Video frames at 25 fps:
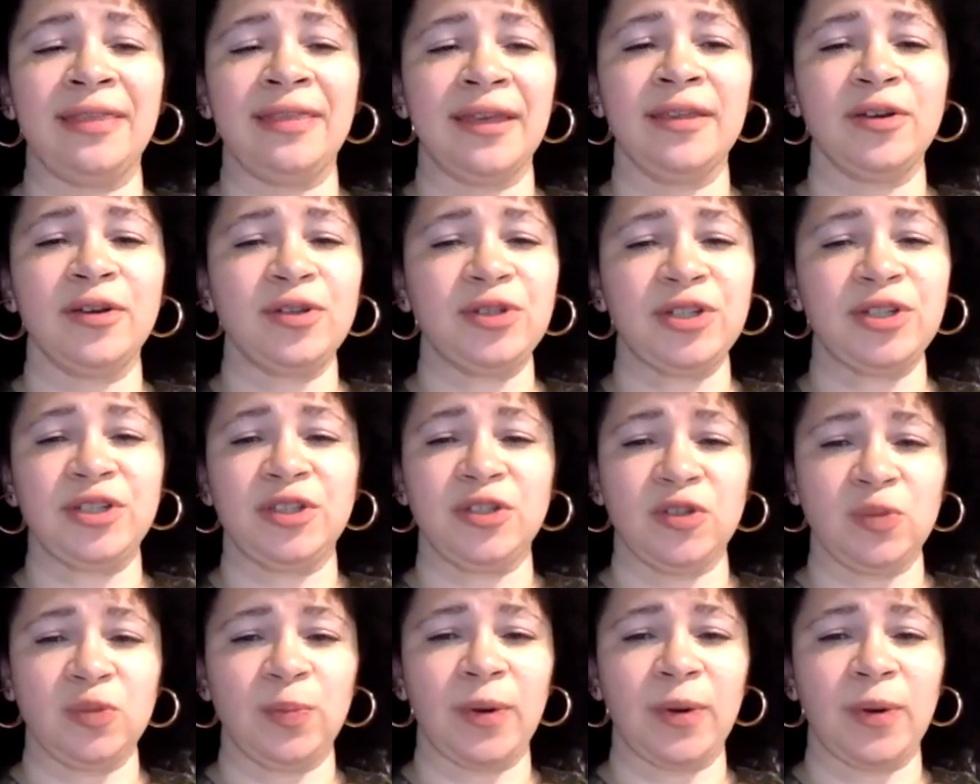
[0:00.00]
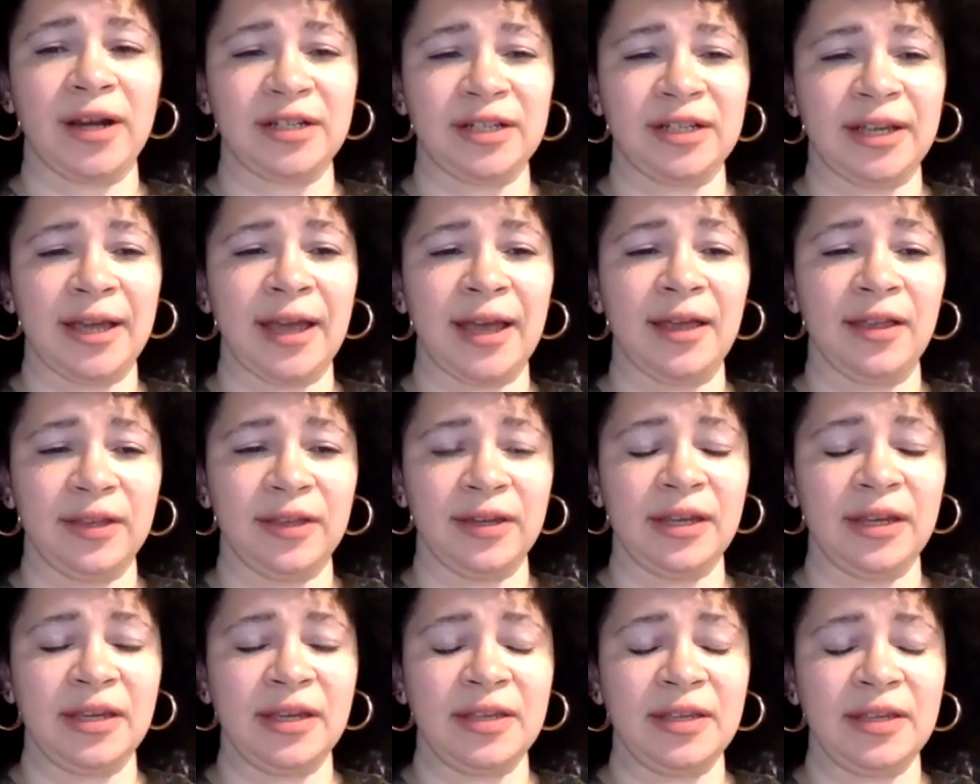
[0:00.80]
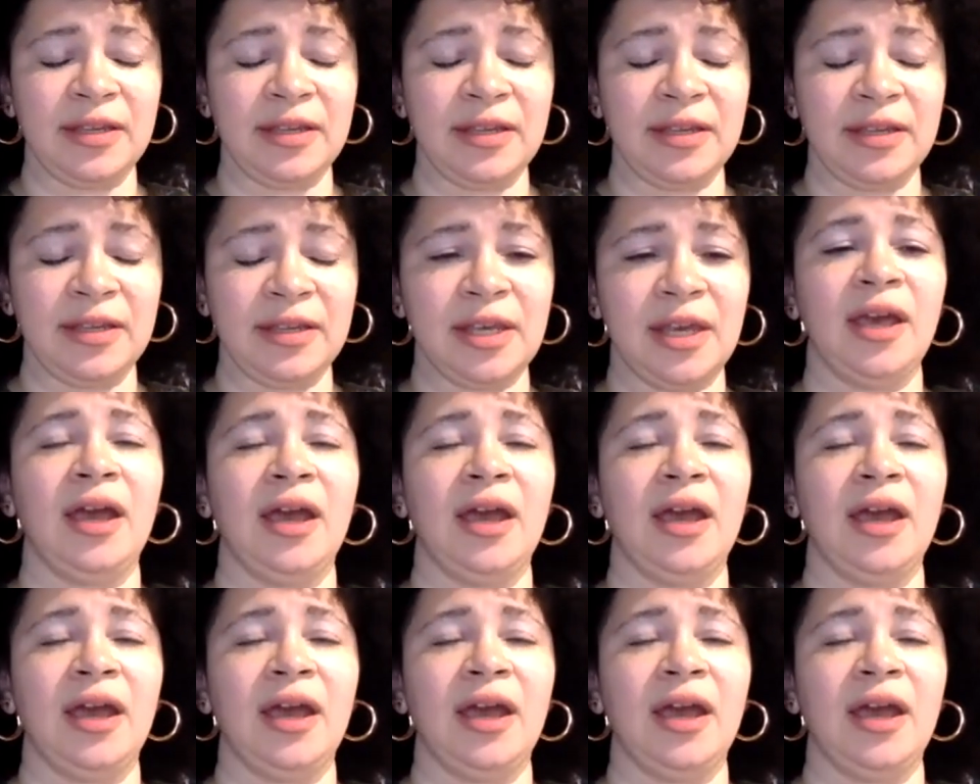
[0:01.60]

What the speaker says: and then there's just those practicalities.